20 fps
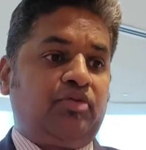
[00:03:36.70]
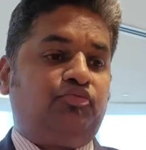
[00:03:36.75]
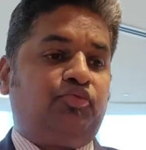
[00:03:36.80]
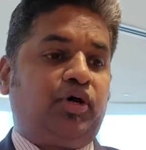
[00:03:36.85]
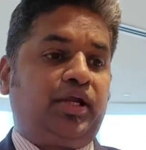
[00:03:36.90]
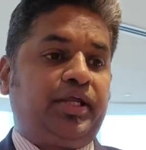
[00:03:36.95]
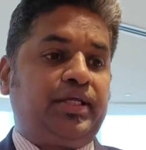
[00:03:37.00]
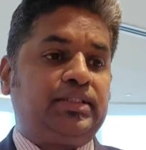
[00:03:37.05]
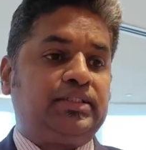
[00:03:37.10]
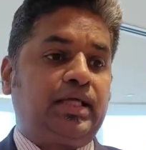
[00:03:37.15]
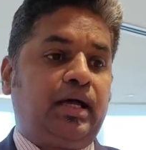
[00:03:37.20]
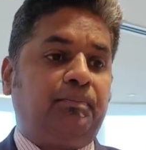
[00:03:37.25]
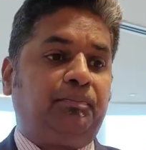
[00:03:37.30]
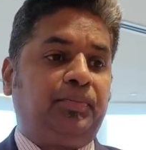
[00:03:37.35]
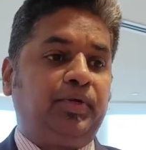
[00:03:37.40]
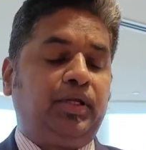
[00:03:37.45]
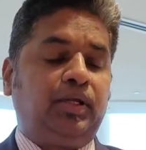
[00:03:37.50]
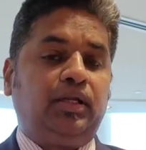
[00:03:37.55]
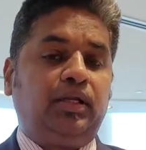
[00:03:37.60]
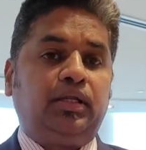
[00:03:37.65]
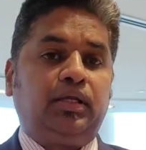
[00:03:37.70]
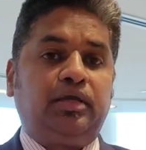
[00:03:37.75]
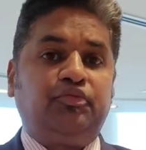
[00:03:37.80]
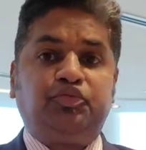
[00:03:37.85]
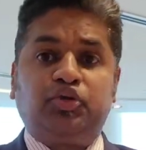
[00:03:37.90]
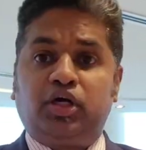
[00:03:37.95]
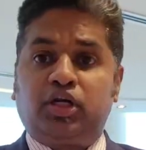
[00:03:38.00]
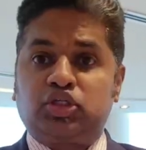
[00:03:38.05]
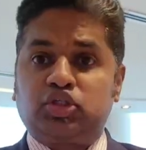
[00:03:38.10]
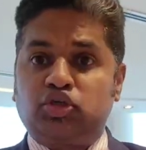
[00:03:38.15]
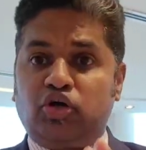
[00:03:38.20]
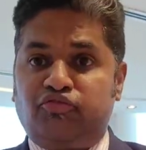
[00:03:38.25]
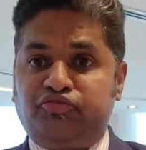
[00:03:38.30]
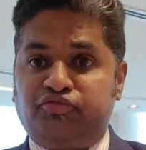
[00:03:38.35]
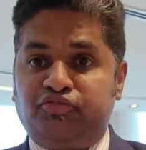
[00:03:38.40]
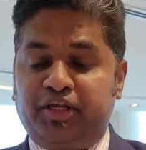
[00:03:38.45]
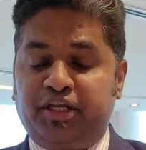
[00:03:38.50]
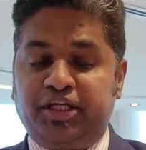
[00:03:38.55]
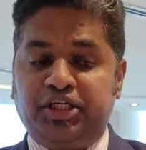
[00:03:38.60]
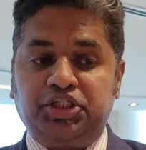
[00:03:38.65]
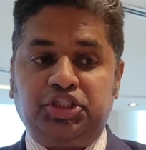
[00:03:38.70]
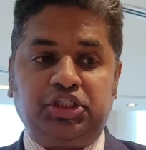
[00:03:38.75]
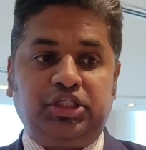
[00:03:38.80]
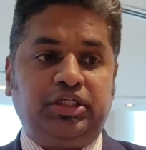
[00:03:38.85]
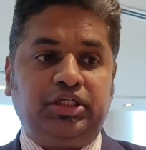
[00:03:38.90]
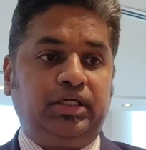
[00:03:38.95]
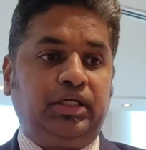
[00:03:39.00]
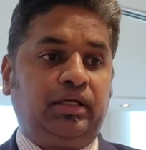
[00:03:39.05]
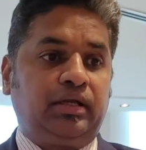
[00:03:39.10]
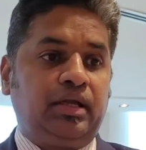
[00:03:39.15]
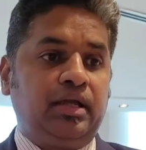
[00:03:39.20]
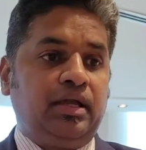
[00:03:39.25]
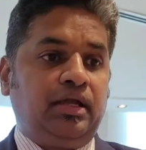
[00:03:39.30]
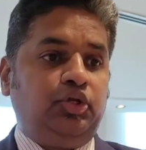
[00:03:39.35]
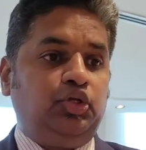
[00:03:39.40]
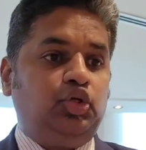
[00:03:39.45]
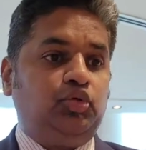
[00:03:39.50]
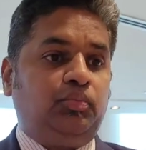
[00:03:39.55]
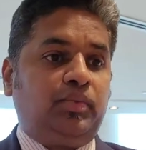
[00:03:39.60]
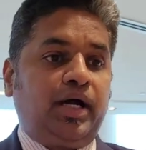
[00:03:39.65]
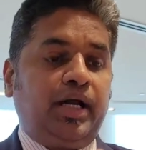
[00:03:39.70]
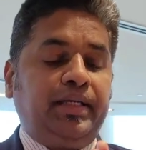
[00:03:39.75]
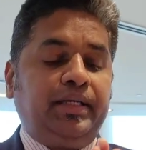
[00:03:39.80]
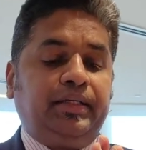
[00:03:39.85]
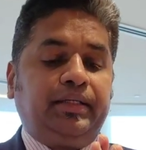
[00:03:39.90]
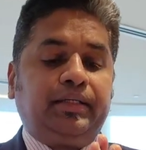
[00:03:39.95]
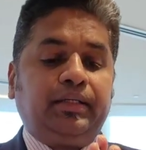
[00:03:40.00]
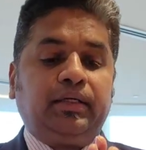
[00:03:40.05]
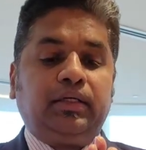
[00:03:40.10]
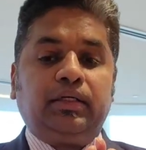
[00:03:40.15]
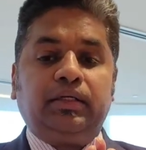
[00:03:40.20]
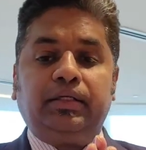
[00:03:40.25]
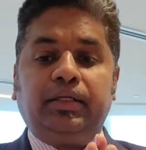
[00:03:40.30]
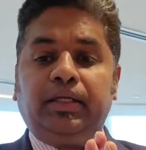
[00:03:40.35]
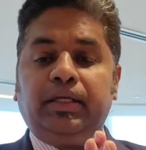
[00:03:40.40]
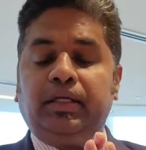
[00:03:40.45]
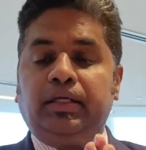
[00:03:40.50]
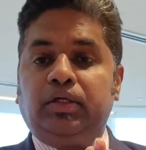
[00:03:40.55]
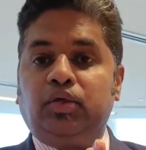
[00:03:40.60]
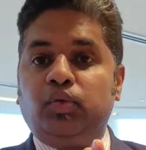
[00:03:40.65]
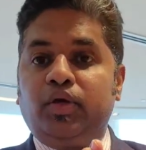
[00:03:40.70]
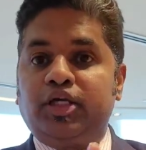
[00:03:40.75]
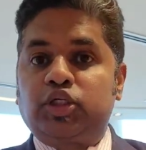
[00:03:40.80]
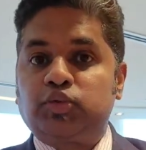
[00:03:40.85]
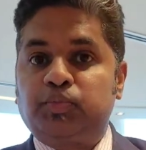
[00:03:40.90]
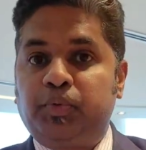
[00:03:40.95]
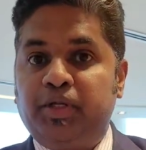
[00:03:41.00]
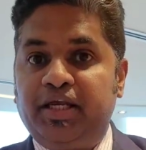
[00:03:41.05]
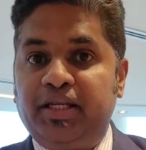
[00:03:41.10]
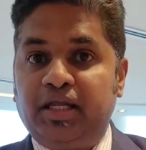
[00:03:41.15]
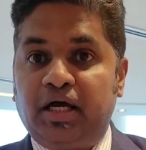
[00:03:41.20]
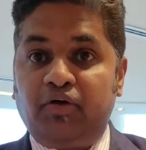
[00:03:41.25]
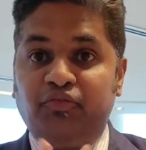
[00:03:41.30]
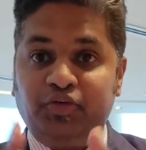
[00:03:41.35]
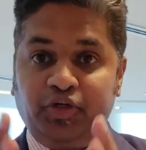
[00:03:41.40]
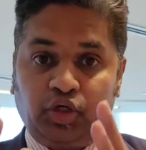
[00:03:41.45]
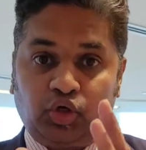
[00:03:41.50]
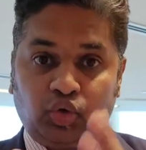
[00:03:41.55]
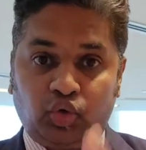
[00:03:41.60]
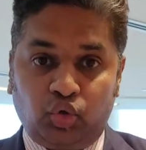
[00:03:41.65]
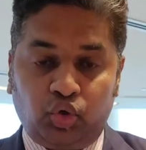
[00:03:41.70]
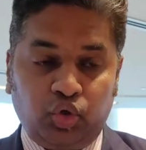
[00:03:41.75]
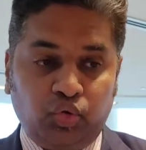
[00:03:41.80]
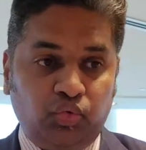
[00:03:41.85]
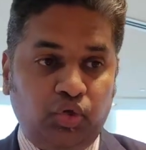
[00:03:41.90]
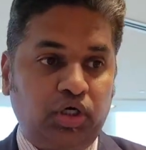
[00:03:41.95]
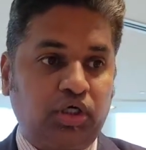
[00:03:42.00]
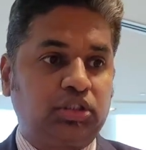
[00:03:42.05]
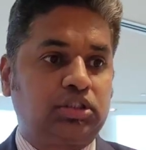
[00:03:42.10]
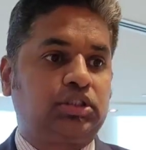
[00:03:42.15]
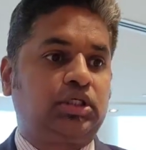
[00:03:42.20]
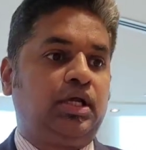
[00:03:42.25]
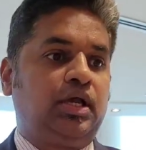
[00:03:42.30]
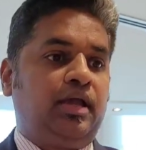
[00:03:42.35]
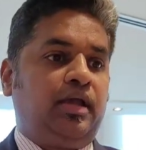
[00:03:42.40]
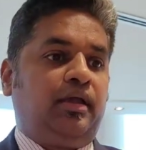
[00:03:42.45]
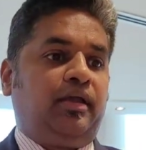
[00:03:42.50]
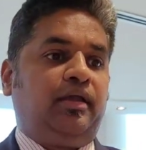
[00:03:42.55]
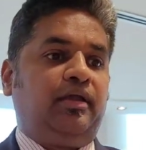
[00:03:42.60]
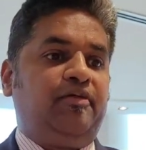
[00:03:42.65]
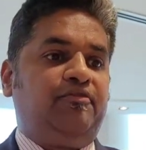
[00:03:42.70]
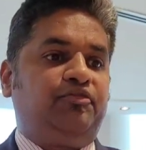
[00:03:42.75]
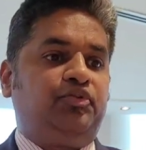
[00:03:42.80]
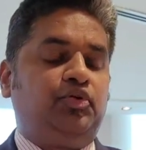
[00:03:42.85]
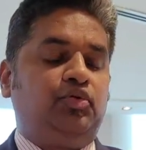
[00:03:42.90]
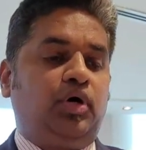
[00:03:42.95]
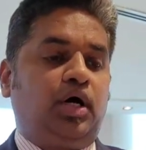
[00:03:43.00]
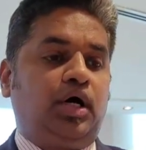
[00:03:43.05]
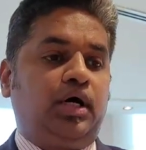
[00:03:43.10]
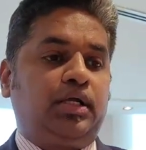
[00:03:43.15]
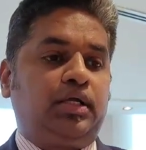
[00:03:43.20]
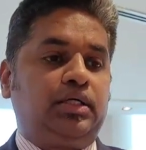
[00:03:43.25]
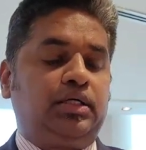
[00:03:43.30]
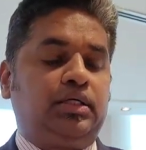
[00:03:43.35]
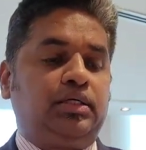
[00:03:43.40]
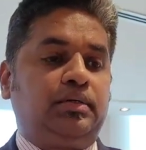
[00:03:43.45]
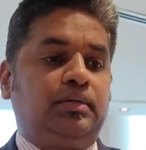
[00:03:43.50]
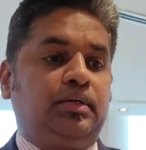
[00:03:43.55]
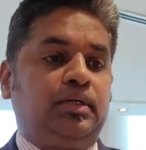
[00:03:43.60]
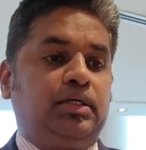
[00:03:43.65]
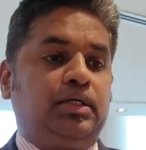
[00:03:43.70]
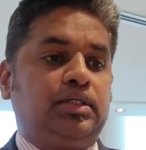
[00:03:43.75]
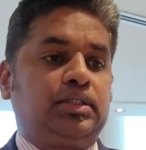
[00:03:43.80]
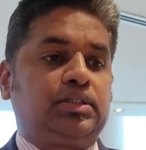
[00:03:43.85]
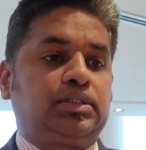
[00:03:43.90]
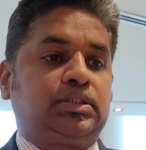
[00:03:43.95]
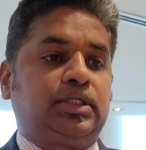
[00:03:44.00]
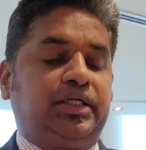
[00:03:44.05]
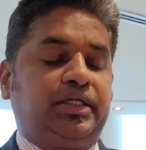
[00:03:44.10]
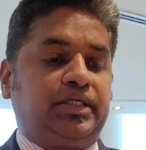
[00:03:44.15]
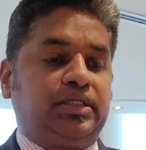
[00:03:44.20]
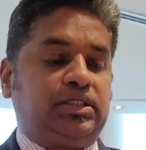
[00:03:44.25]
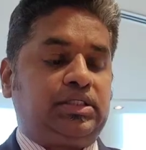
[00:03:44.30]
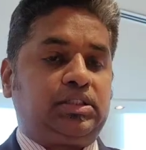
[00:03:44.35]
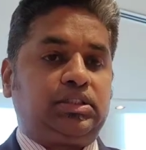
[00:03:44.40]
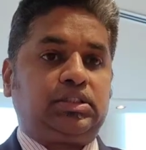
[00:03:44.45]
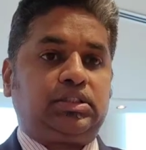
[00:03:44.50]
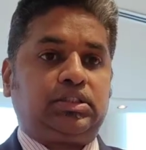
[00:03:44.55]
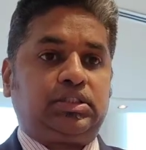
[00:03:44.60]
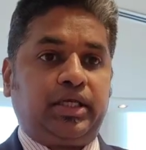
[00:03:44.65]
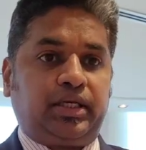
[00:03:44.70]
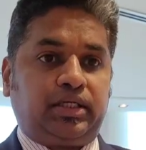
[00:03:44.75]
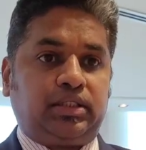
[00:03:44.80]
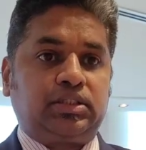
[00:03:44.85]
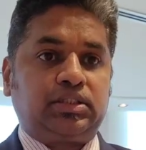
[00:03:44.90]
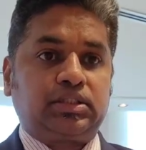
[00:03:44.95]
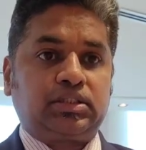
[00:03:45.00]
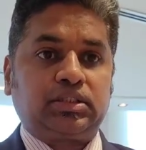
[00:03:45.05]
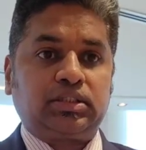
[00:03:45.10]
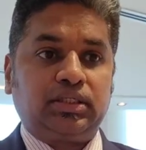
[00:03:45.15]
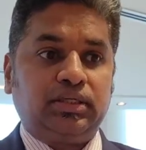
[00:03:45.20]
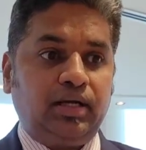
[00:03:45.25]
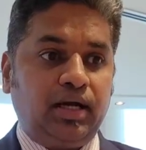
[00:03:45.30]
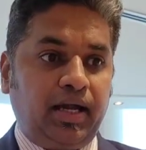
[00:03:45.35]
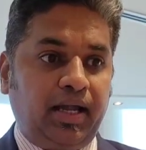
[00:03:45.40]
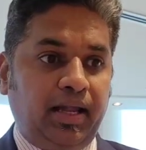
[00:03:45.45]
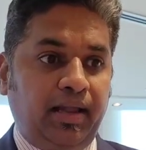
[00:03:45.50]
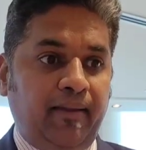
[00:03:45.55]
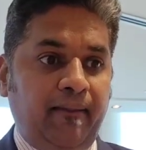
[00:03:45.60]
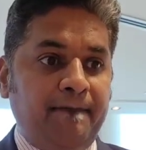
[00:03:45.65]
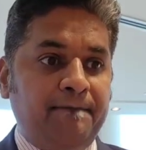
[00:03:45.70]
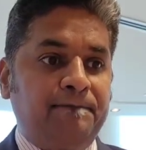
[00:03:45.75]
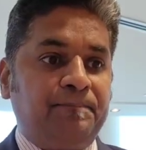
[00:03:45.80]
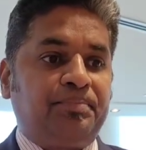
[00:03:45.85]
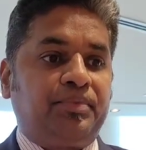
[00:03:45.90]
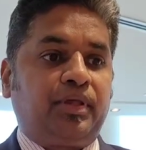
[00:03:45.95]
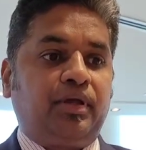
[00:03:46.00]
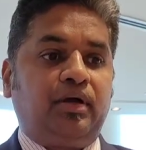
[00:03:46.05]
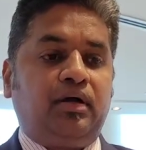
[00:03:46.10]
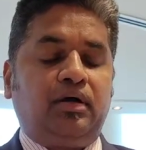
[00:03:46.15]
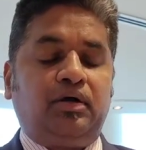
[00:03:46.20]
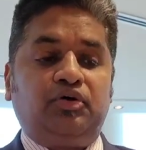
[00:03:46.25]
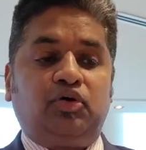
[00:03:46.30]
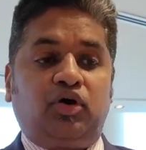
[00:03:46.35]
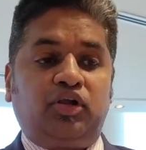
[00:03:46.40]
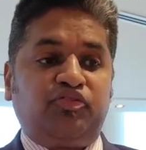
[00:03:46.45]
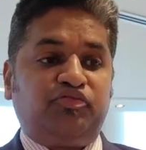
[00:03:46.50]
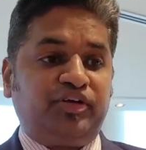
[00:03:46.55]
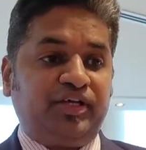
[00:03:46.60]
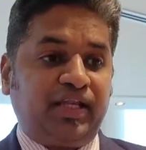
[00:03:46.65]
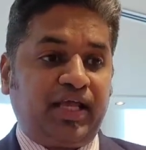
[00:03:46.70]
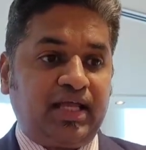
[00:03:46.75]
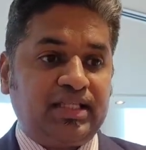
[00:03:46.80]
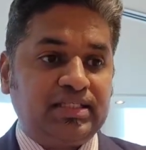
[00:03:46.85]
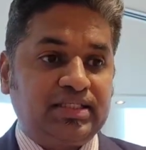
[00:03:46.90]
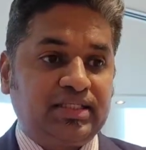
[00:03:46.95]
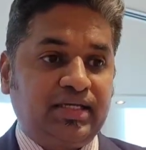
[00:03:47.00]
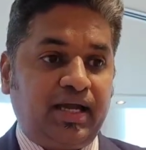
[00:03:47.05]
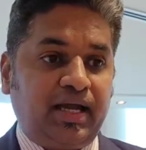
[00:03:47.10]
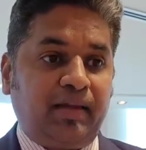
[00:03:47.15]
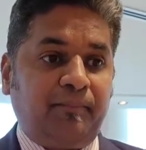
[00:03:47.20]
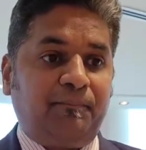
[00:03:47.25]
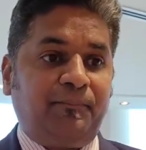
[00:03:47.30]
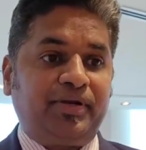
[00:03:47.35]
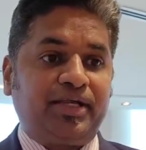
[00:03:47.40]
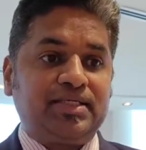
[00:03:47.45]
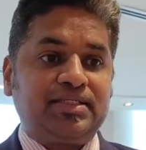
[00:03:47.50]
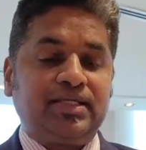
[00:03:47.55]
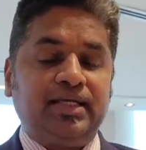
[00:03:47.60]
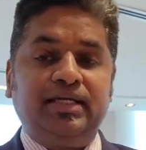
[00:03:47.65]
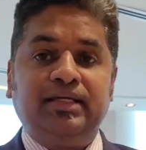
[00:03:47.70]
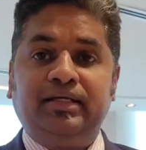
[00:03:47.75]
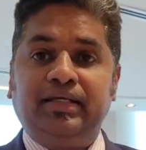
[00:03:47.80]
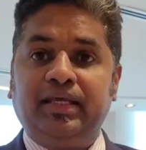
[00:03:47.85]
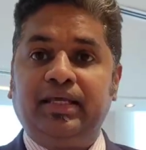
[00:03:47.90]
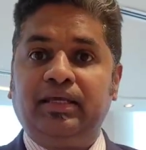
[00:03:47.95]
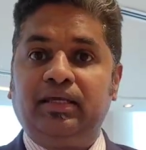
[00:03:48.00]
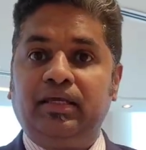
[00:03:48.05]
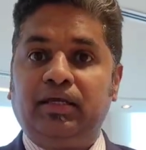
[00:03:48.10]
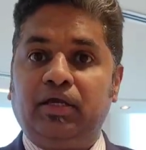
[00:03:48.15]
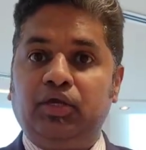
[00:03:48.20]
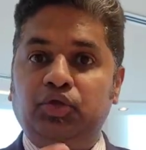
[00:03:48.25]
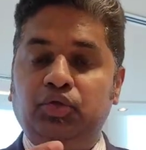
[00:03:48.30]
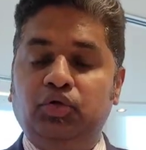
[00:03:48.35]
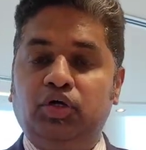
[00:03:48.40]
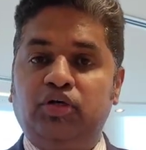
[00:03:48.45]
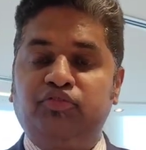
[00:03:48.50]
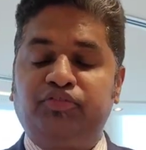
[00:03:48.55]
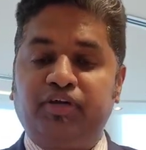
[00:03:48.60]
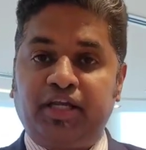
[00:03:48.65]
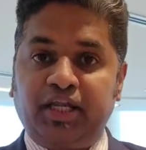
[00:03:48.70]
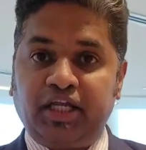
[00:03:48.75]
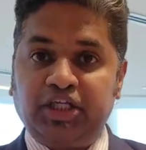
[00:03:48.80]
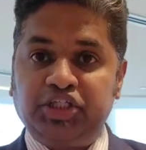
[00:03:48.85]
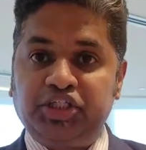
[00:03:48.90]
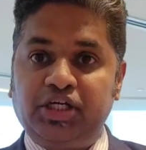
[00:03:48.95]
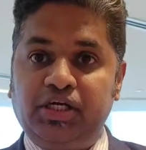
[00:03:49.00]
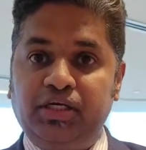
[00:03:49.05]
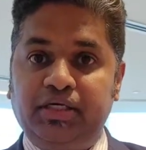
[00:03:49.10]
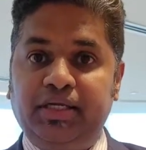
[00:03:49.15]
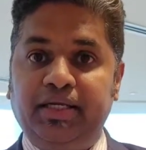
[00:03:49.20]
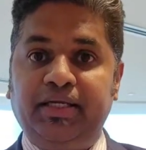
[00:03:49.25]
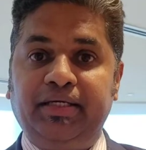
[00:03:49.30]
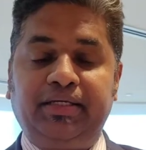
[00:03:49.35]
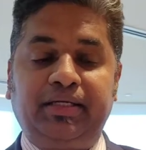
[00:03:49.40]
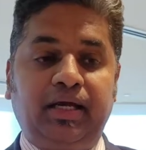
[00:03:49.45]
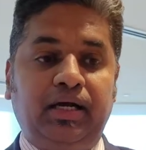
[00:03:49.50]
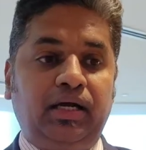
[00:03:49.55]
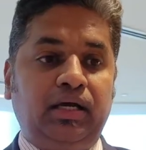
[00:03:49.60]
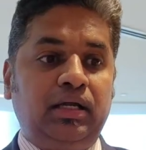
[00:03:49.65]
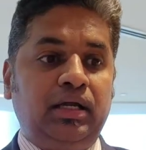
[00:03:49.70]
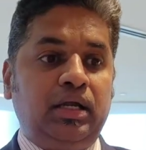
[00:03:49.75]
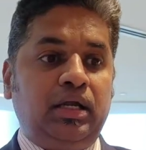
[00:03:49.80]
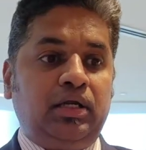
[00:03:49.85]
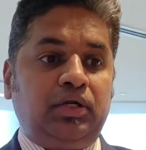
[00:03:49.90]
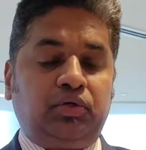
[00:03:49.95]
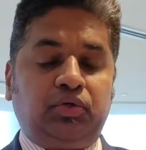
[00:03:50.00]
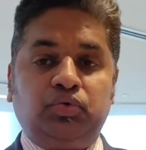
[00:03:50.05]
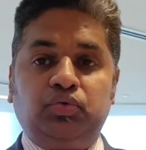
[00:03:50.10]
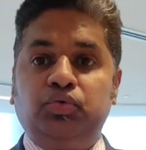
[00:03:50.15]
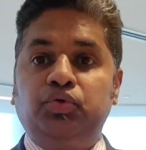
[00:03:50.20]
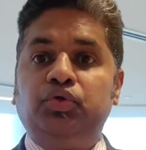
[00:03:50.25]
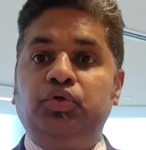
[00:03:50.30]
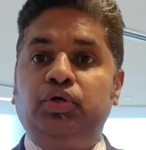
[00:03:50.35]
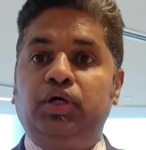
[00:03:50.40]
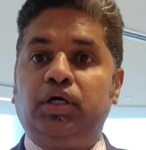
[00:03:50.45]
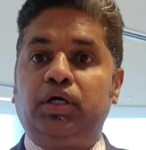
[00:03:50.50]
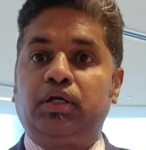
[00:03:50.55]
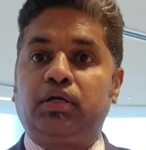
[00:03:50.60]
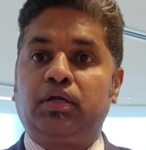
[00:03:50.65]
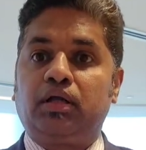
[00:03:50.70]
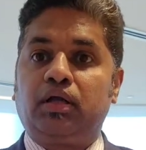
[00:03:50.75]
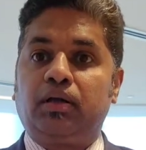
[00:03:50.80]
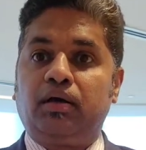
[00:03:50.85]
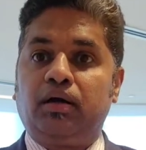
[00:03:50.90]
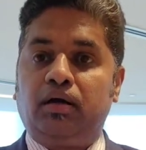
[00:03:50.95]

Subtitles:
For example, if you are a software engineer, you might need to explain how your code works. If you are a statistics guy or a finance guy, presenting your financial data to your